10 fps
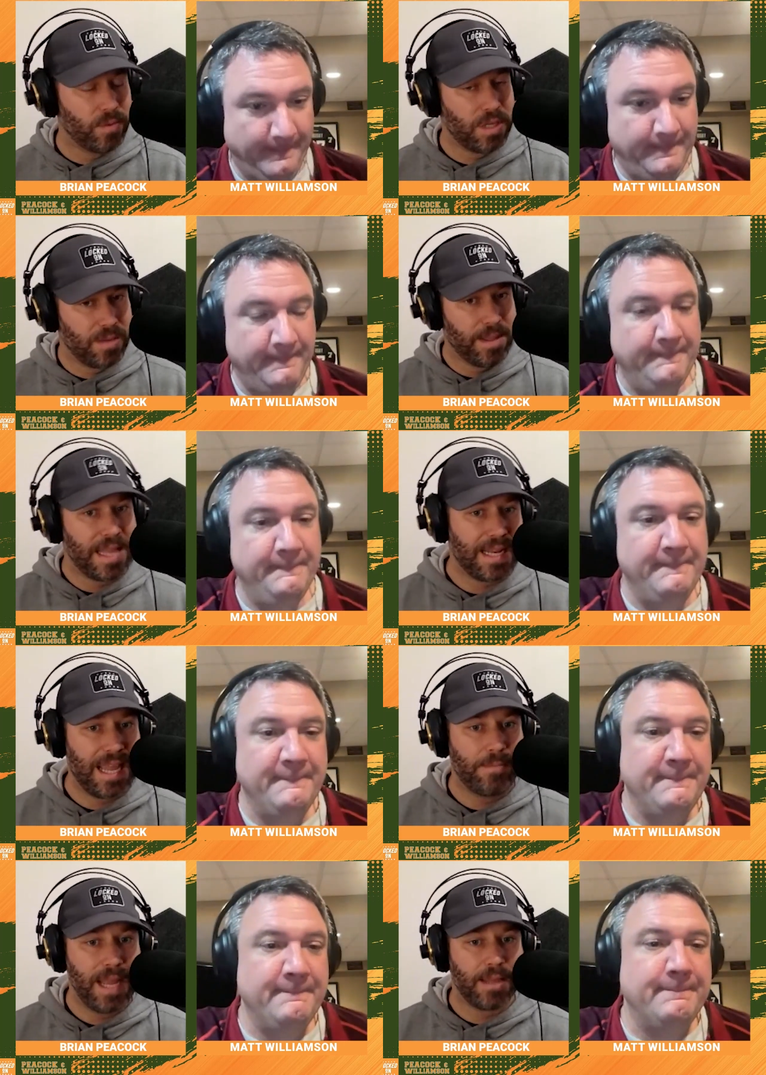Speaker 1: talk about that
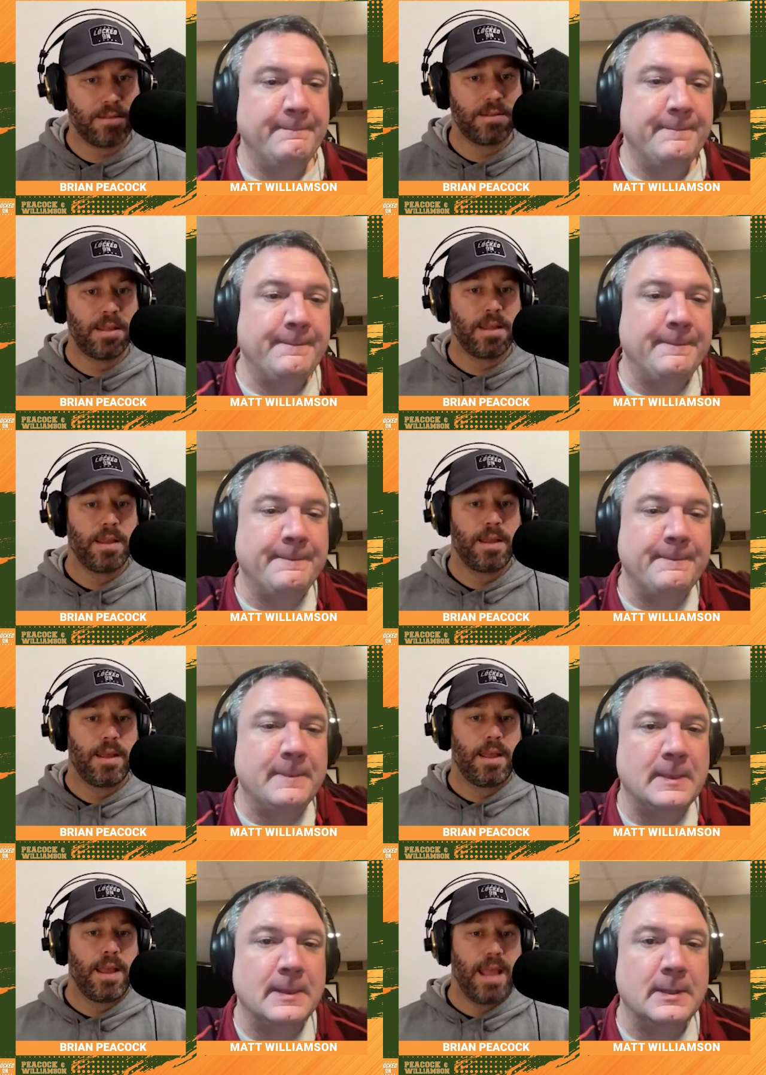game next.
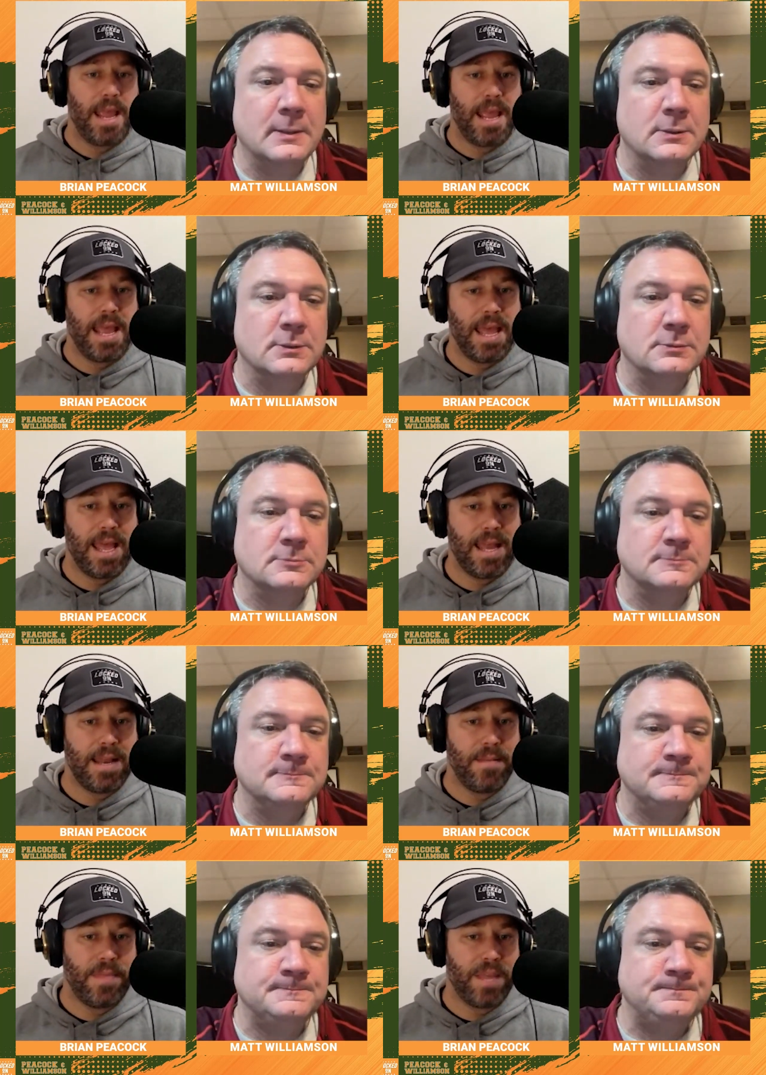And
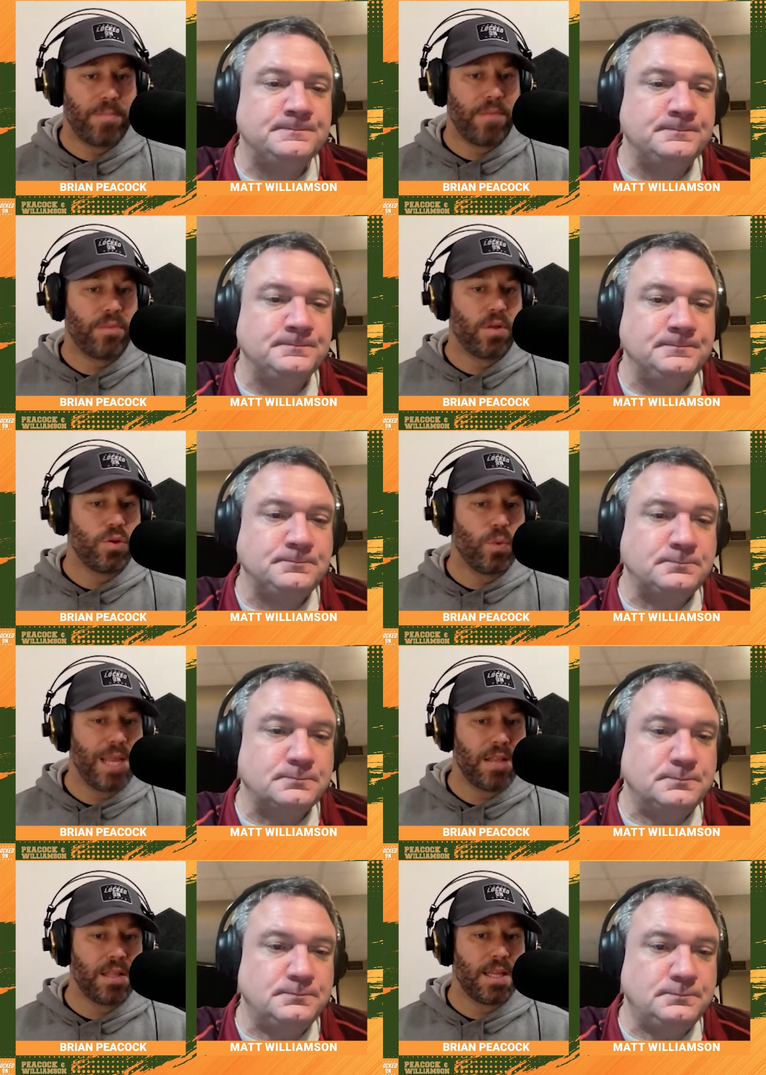then Buffalo, New
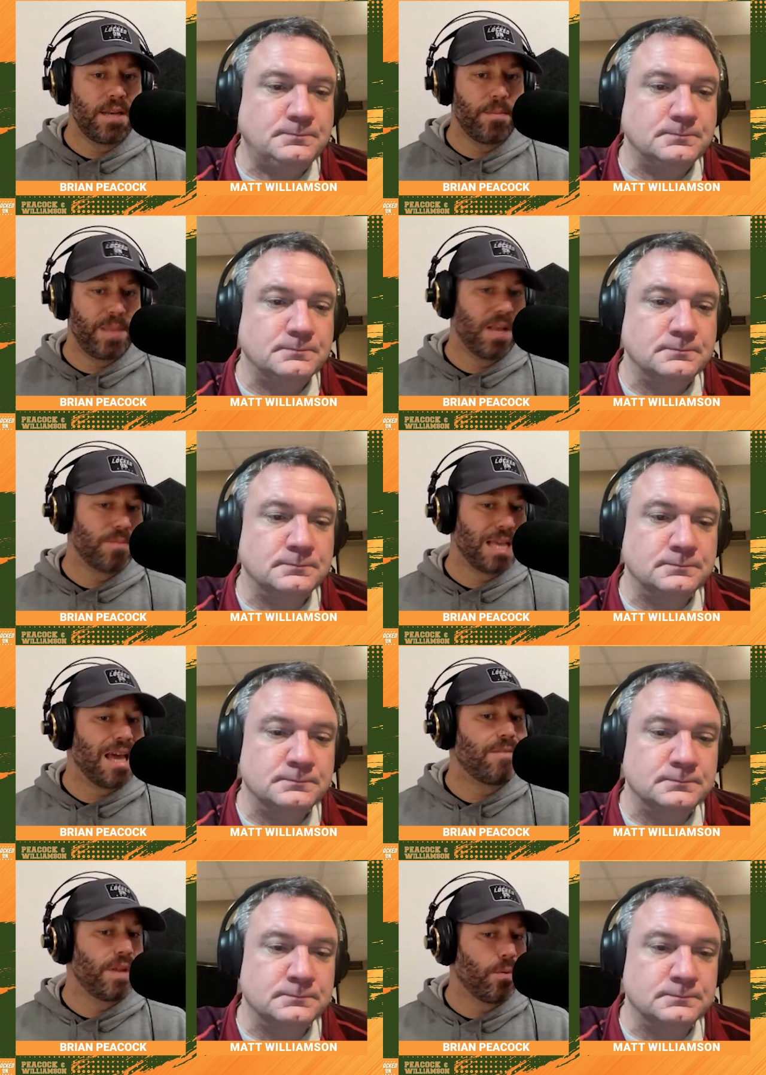England becomes
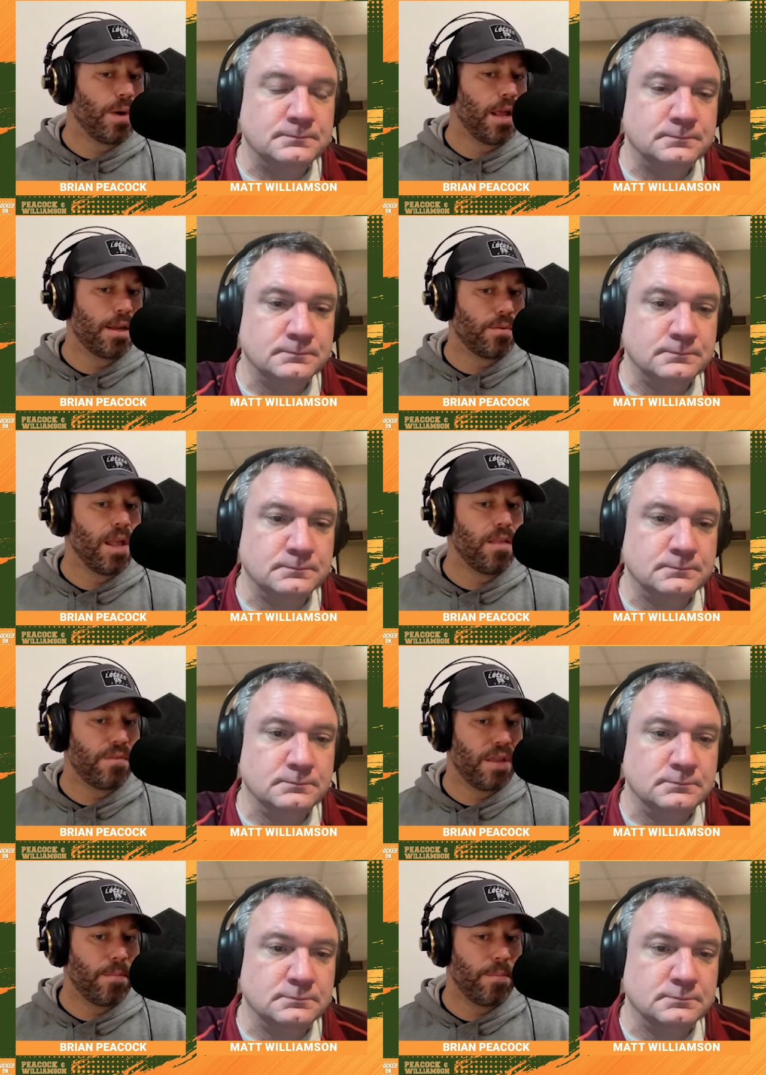kind of irre-
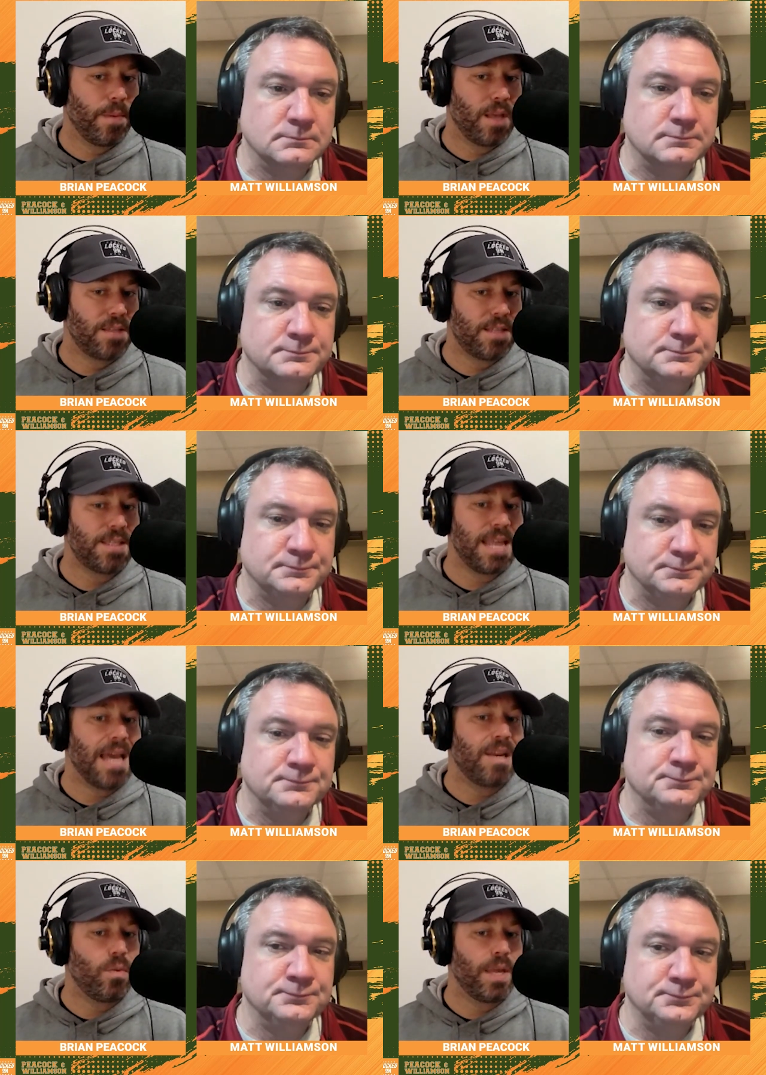irrelevant. A
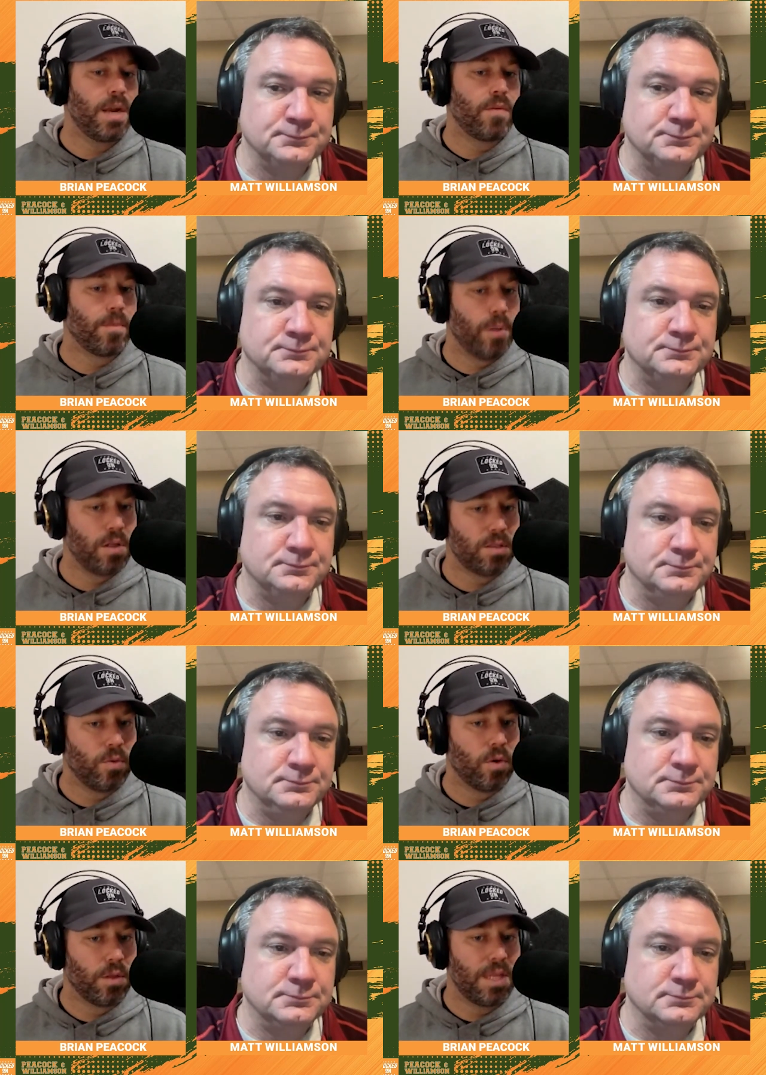Cincinnati win over
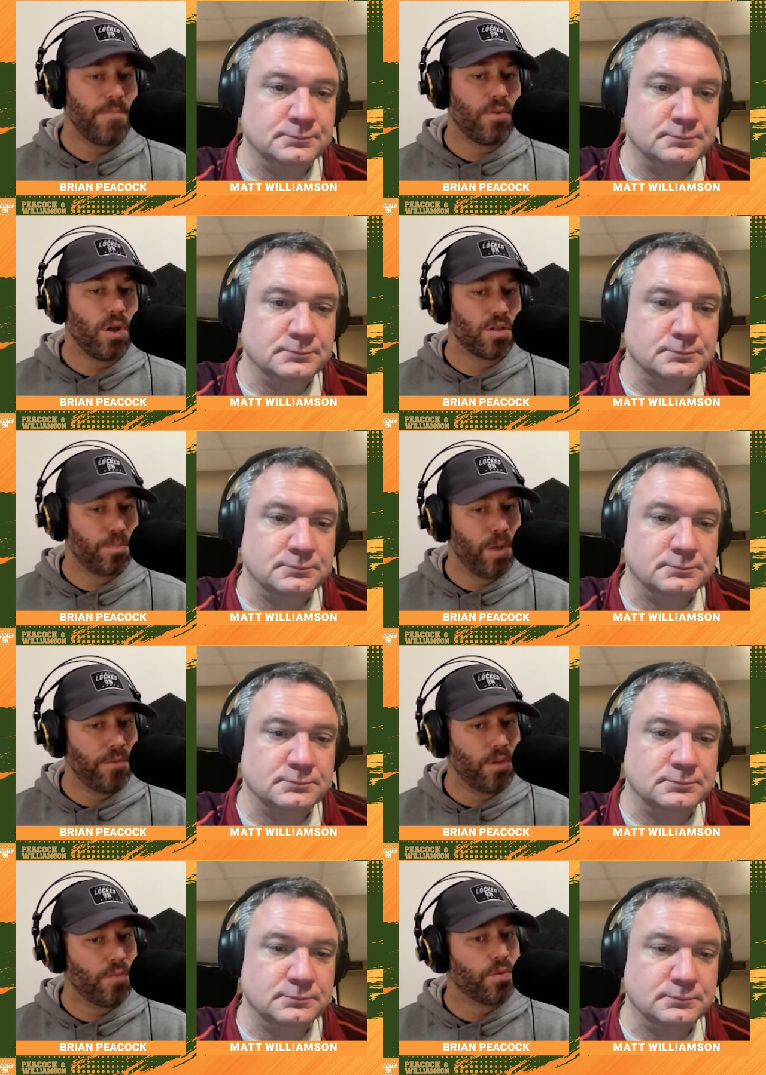Baltimore leapfrogs
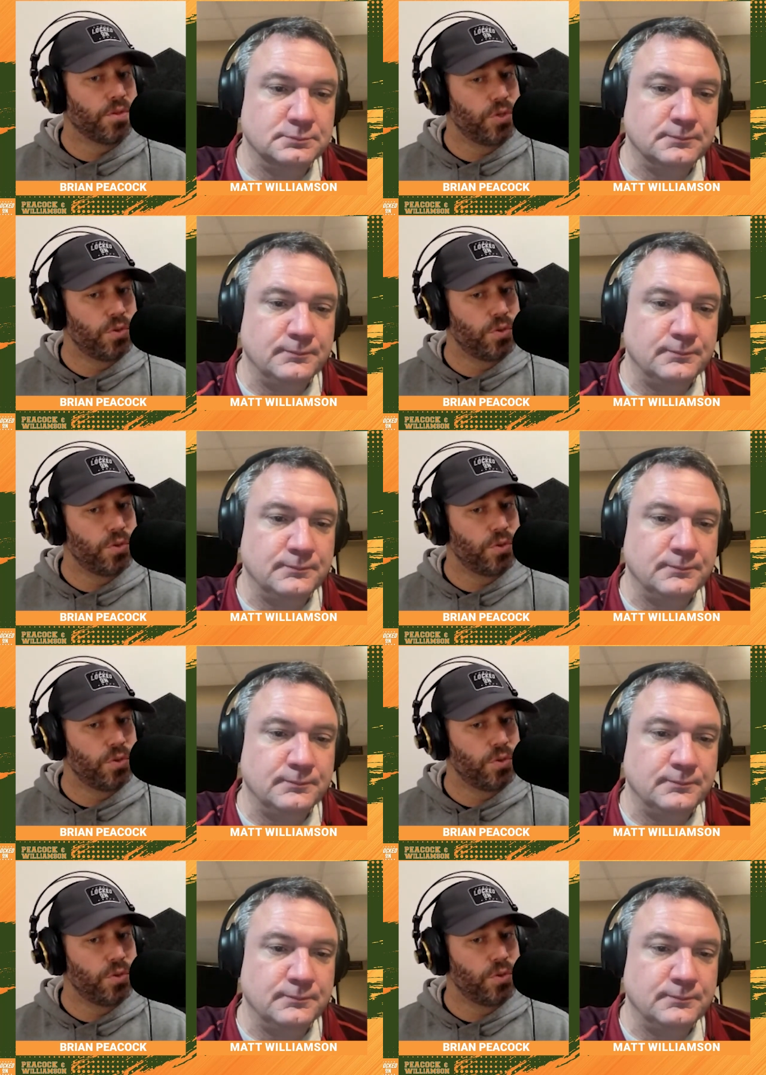Buffalo for the two